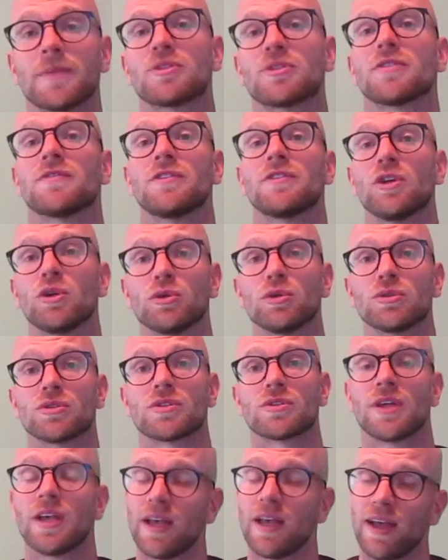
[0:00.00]
of nodes,
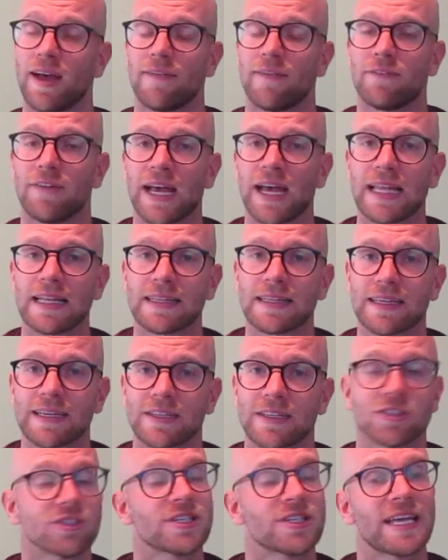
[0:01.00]

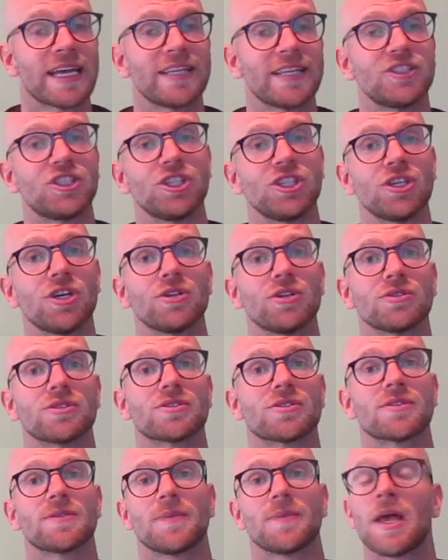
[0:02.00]
validators and geodes.
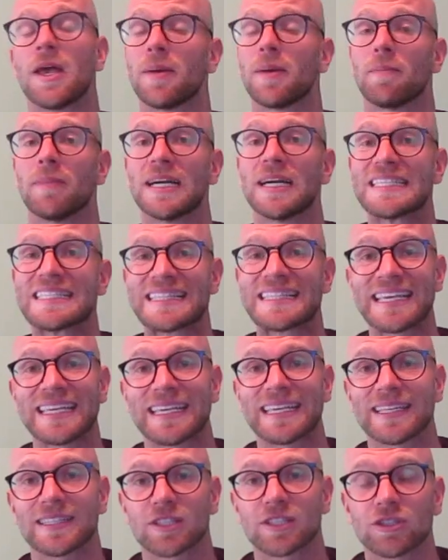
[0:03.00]
By
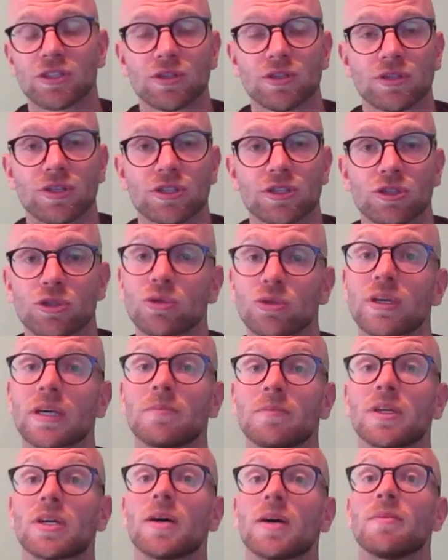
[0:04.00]
staking the tokens, you can
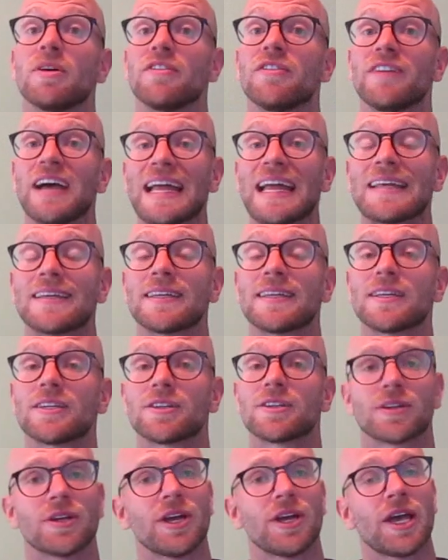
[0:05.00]
become a validator
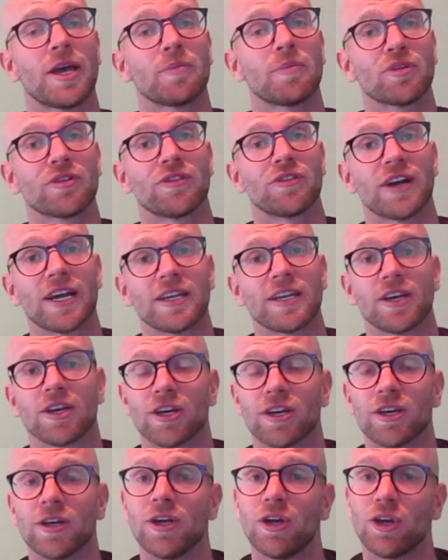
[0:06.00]
and provide
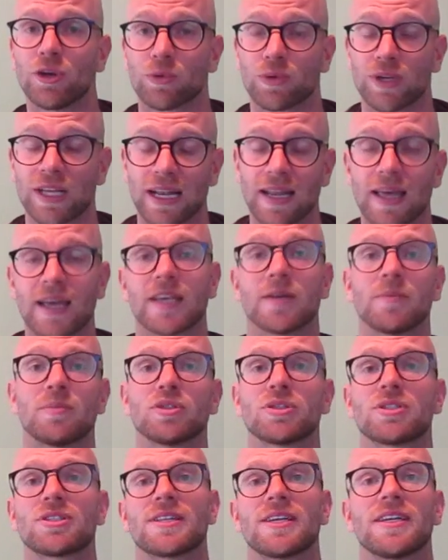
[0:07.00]
a reliable
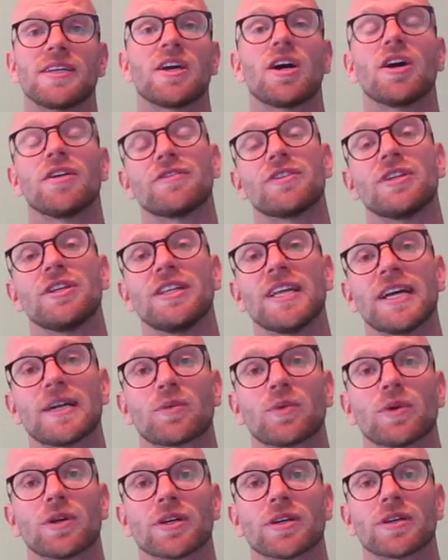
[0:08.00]
state of the
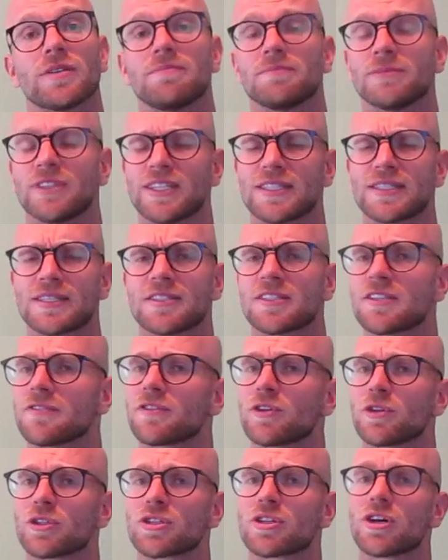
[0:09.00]
network. This is of
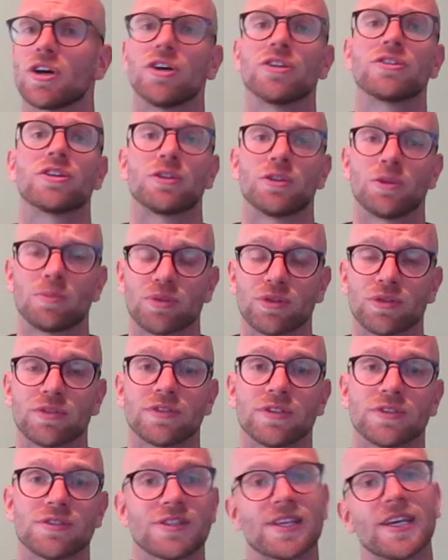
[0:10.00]
course called the proof of
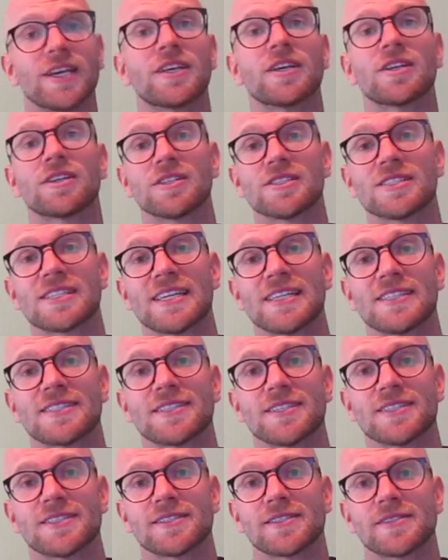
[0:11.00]
stake
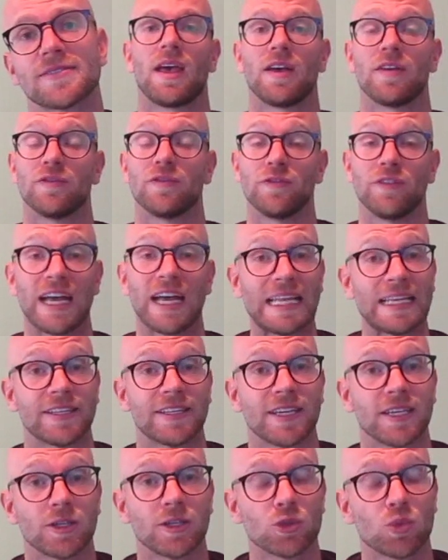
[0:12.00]
consensus.
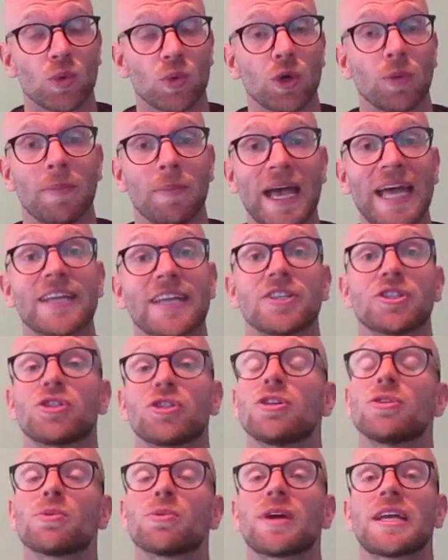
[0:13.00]
Validators will manage the
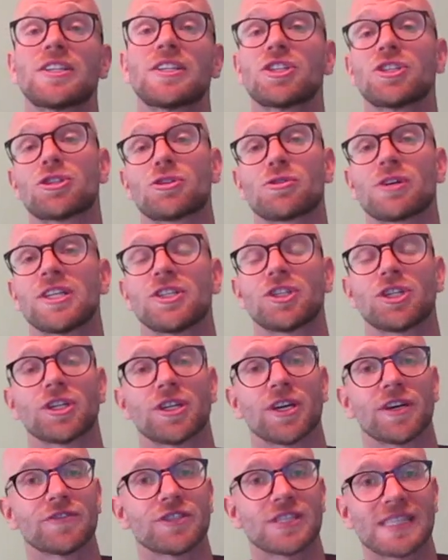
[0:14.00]
registration
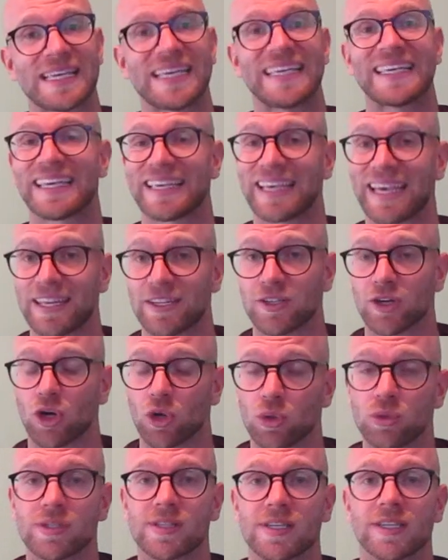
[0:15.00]
of staking and
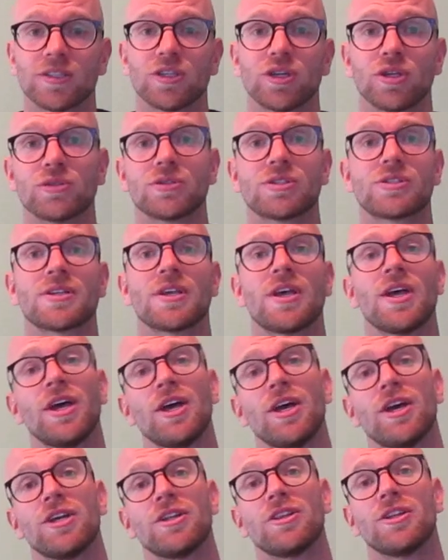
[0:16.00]
hosting nodes,
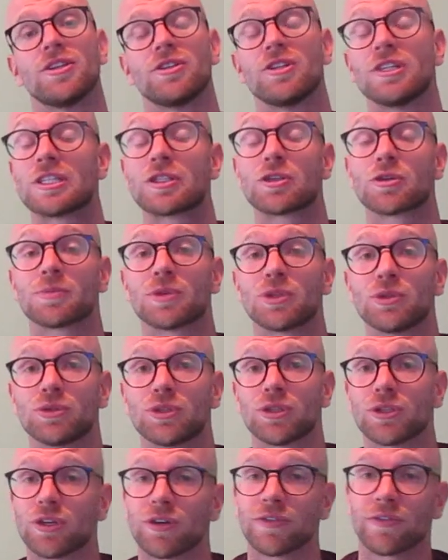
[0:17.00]
the distribution
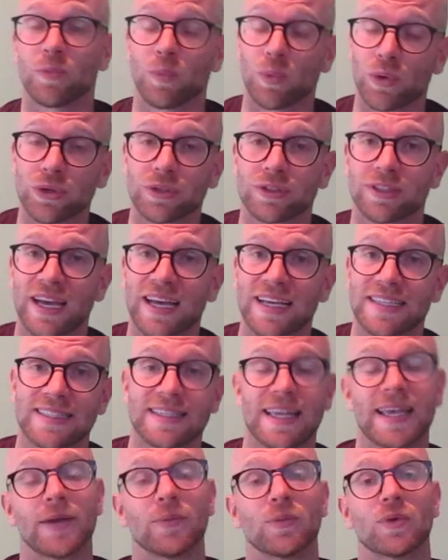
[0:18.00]
of work tasks
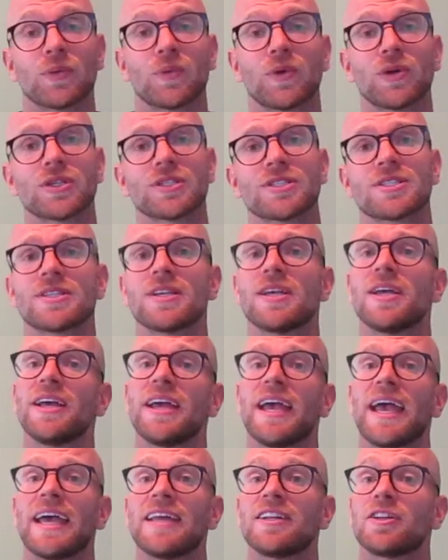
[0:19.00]
and rewards,
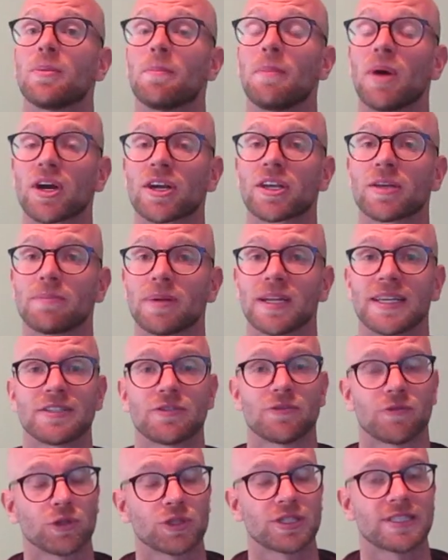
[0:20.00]
and the marketplace
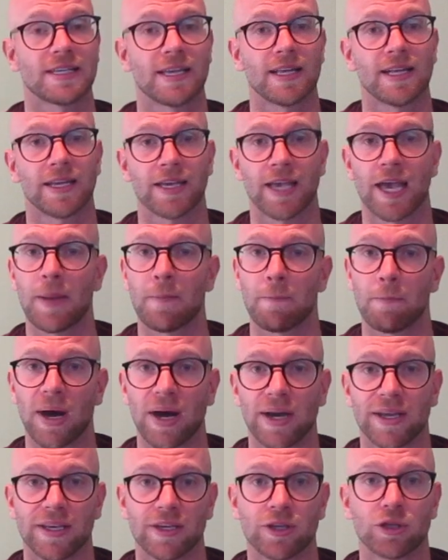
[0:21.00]
for selling and
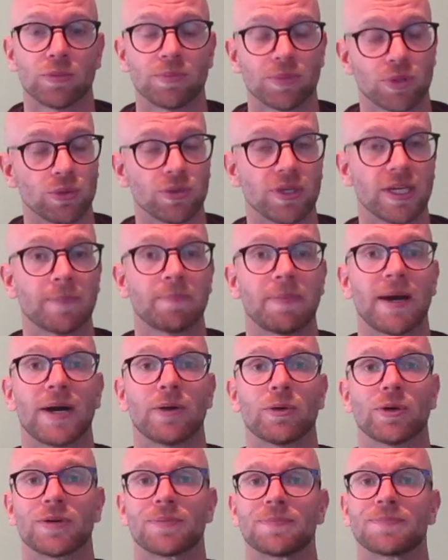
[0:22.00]
buying computing
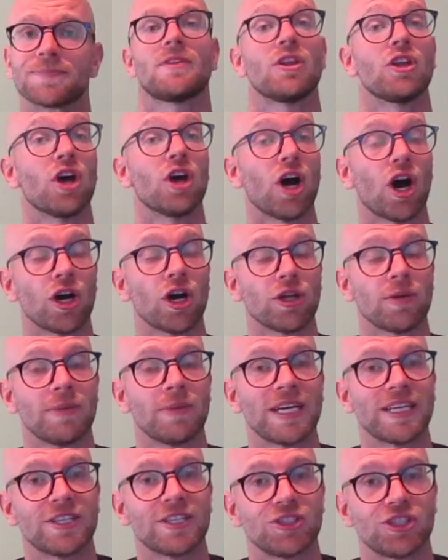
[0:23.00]
power. The
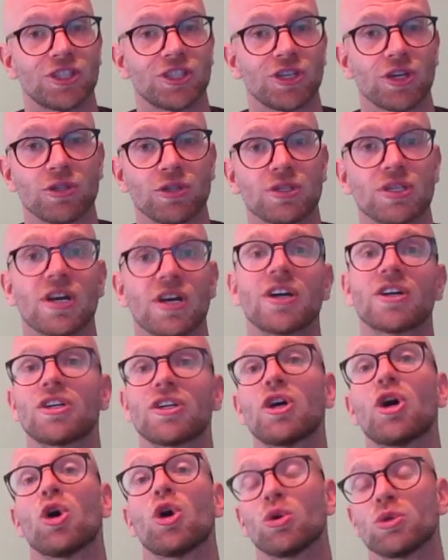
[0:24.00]
automated geodes are the
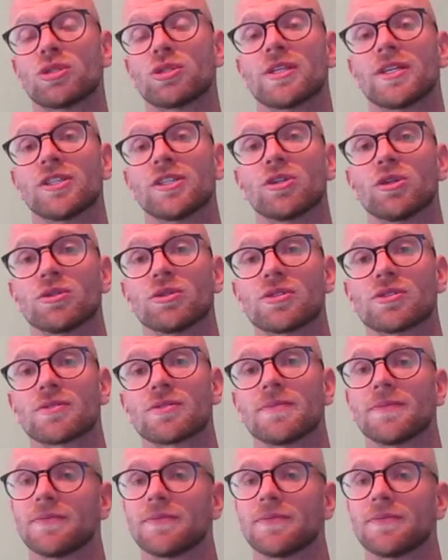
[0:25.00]
hosting nodes.